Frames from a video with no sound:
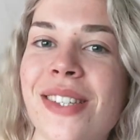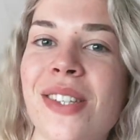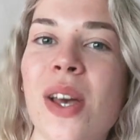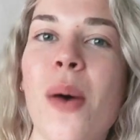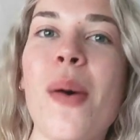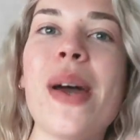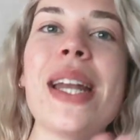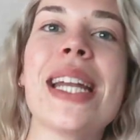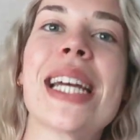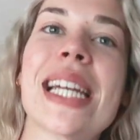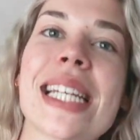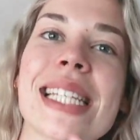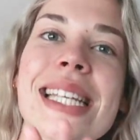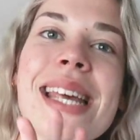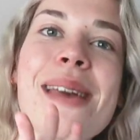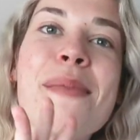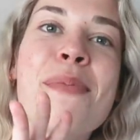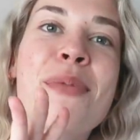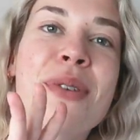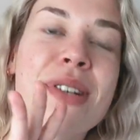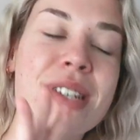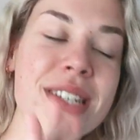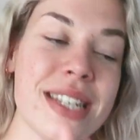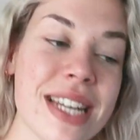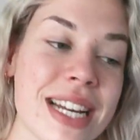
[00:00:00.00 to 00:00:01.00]
so it is a
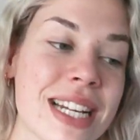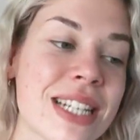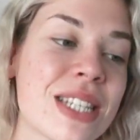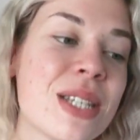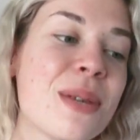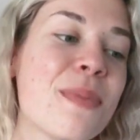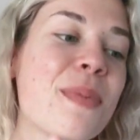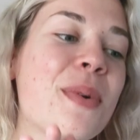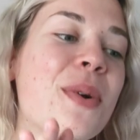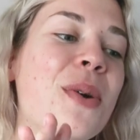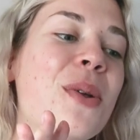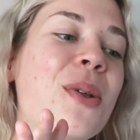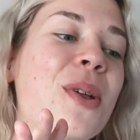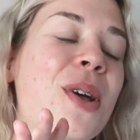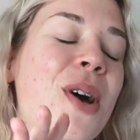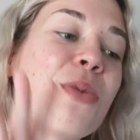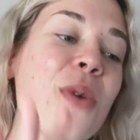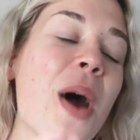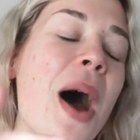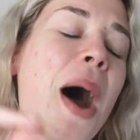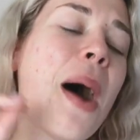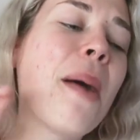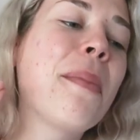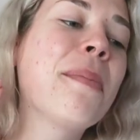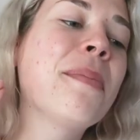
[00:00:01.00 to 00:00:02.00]
predictable
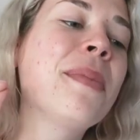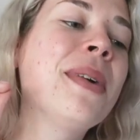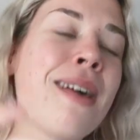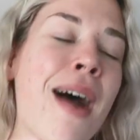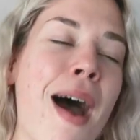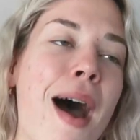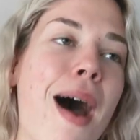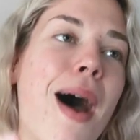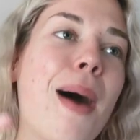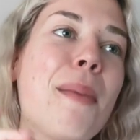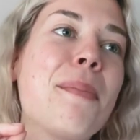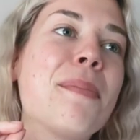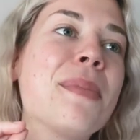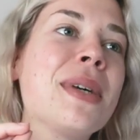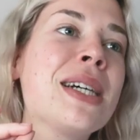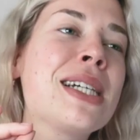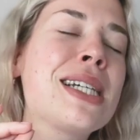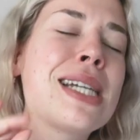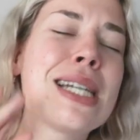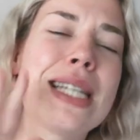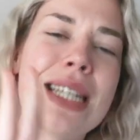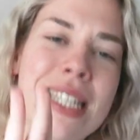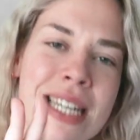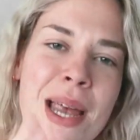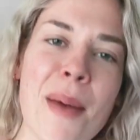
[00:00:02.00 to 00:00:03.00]
rom-com
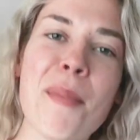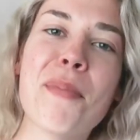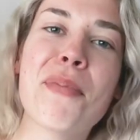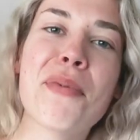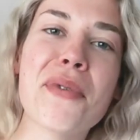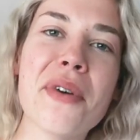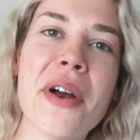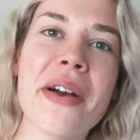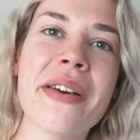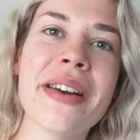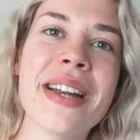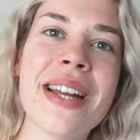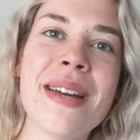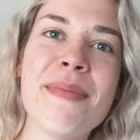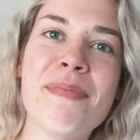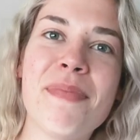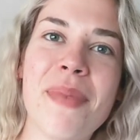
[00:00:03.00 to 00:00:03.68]
contemporary.